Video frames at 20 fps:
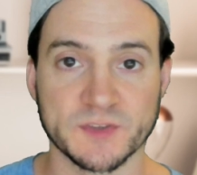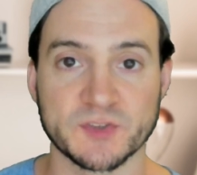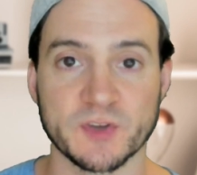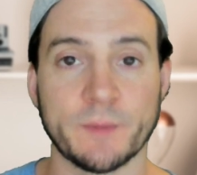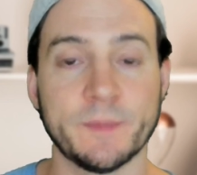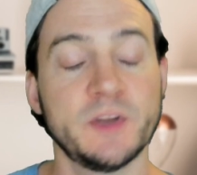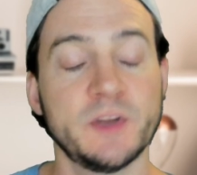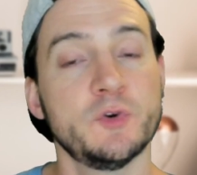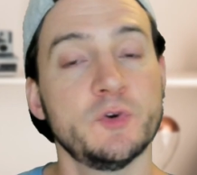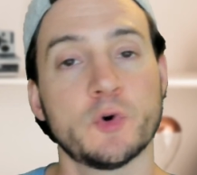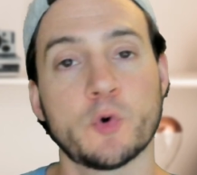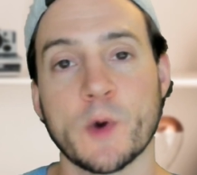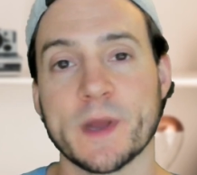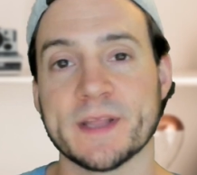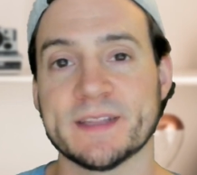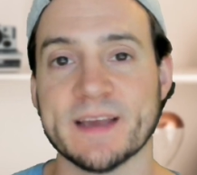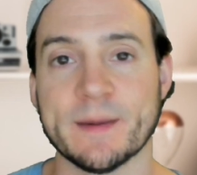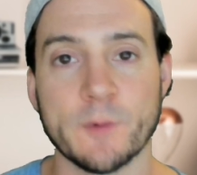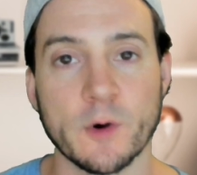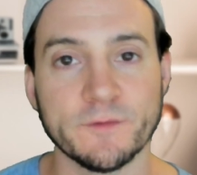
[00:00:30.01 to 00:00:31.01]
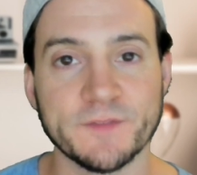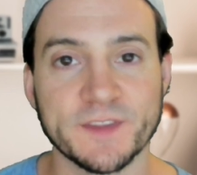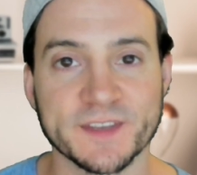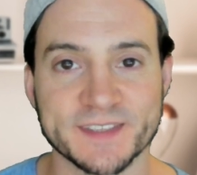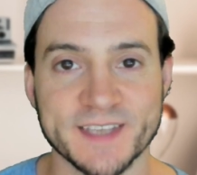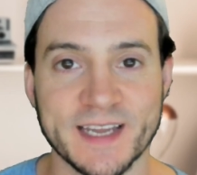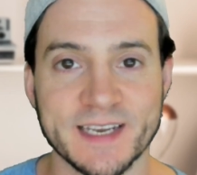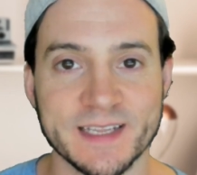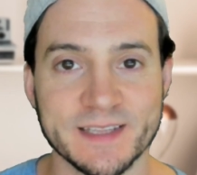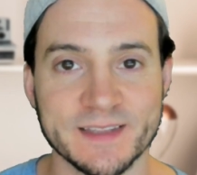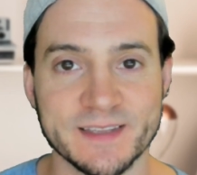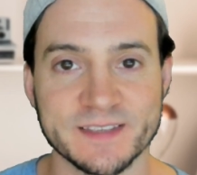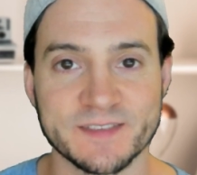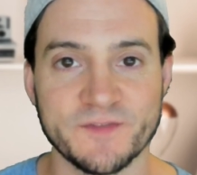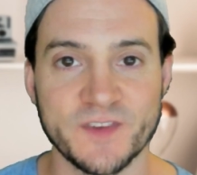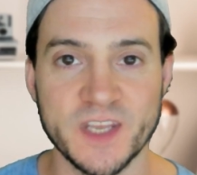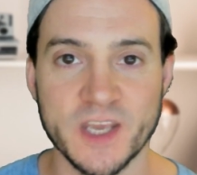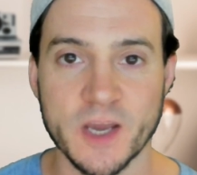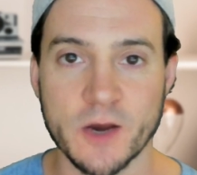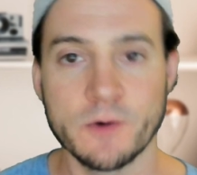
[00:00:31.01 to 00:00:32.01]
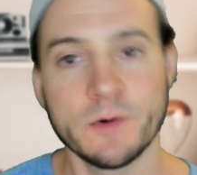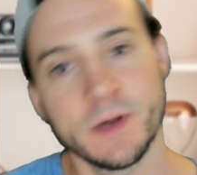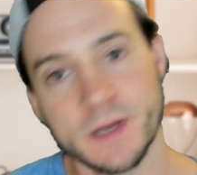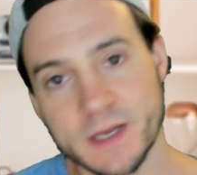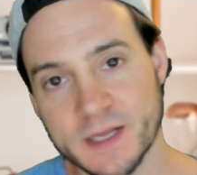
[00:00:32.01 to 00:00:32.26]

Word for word: So I'm gonna do a quick demo of the site in this video.